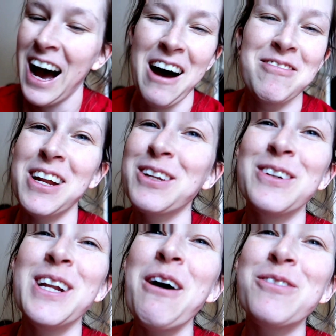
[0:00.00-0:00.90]
I'm not
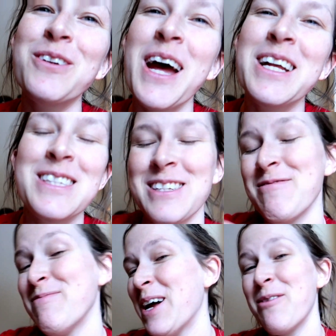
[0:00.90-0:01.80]
good at Afro dance,
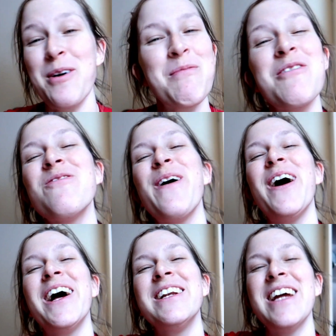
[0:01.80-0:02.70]
but it will be
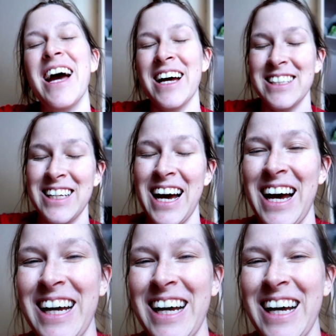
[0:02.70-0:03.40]
fun, and